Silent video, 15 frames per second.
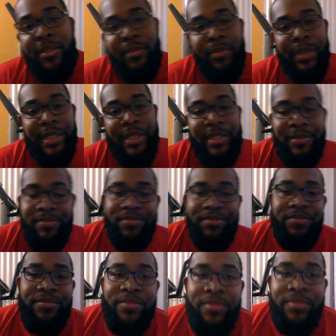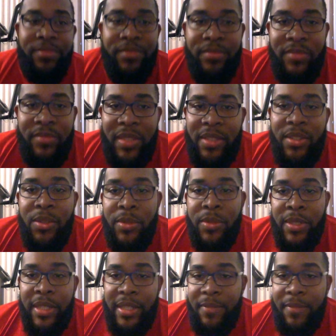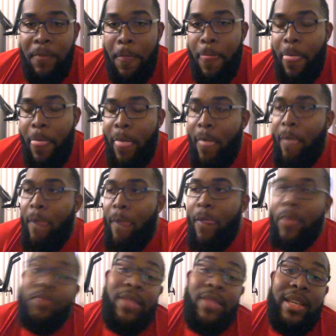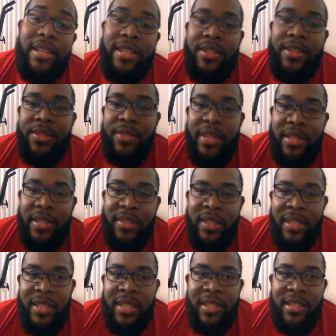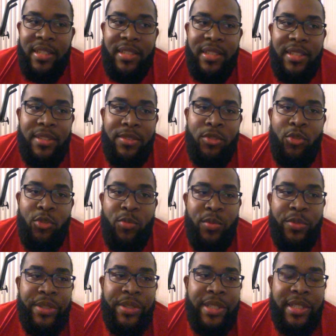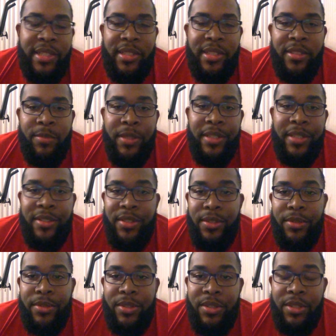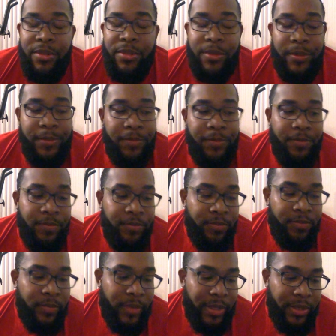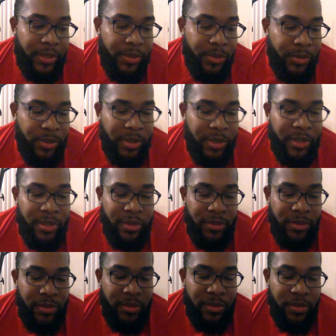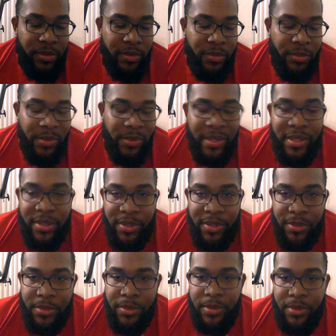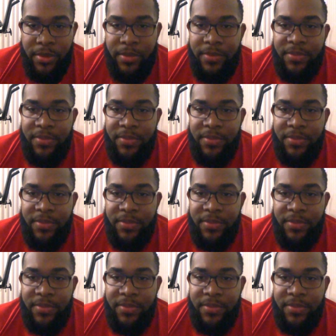but it snowed today and yesterday. Nothing super ridiculous, but it snowed in general. Usually, when it snows,